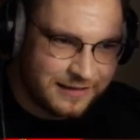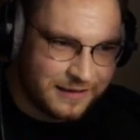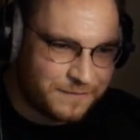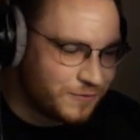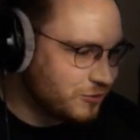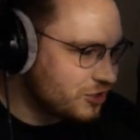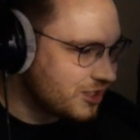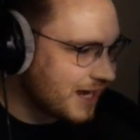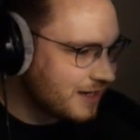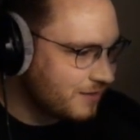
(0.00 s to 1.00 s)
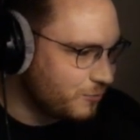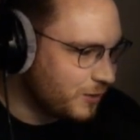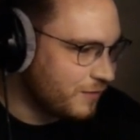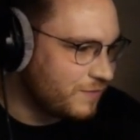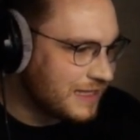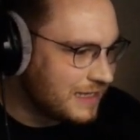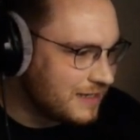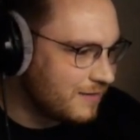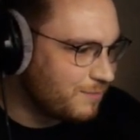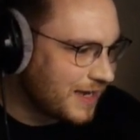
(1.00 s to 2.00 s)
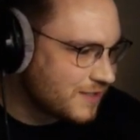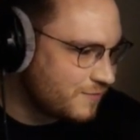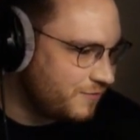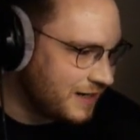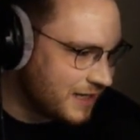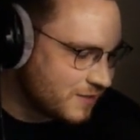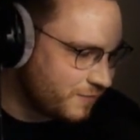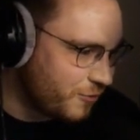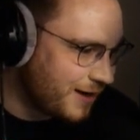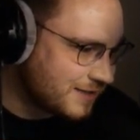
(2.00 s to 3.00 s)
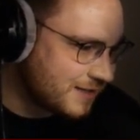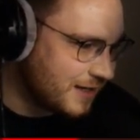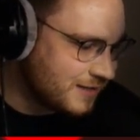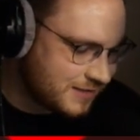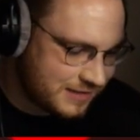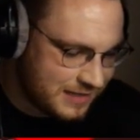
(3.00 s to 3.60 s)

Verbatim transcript: If you check, one of the e best fillers for Redskins